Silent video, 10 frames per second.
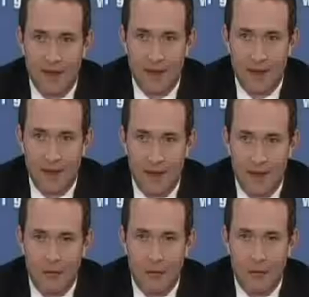it
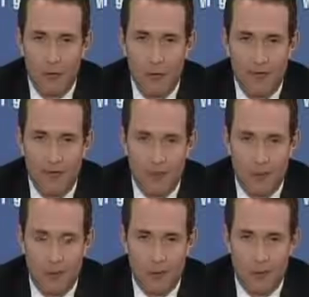had all of the
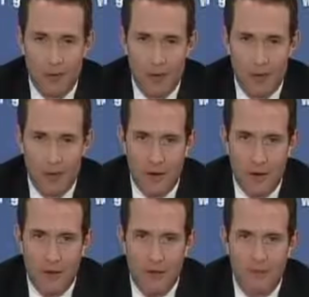aura
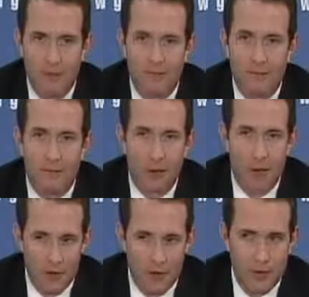of
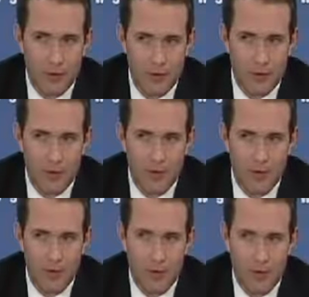knowledge
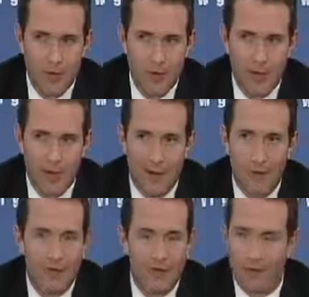
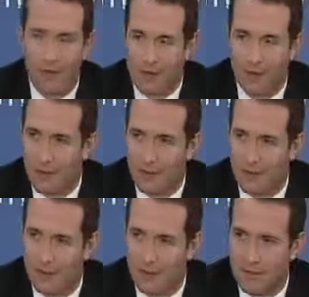without any of
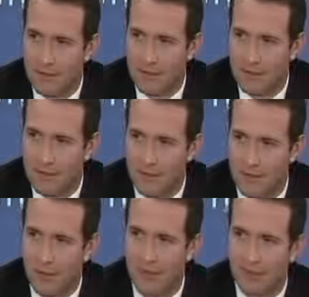the
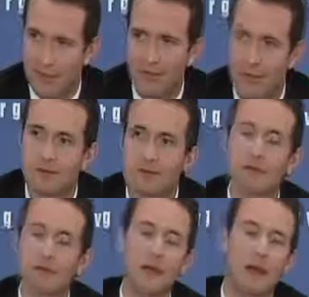actual basis.
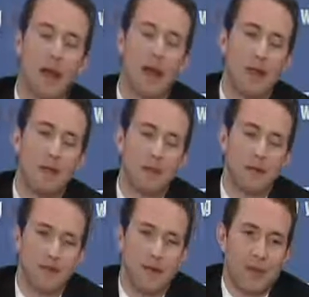And a
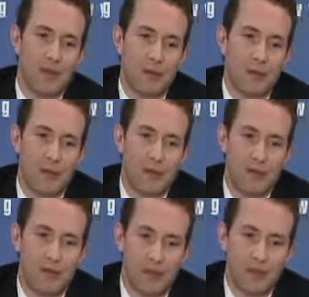lot of people
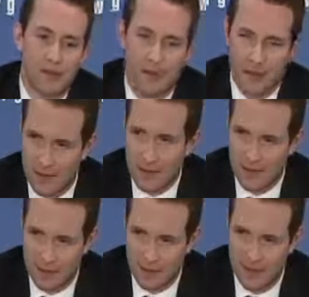with the
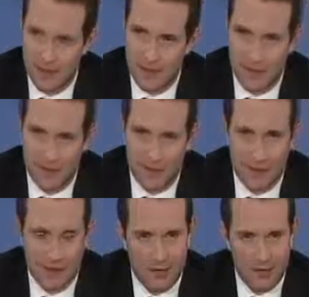issue of Israel
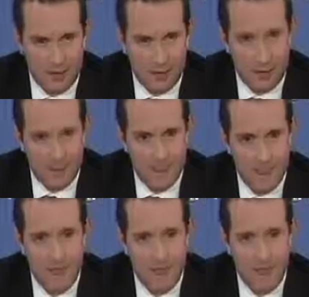and the Palestinians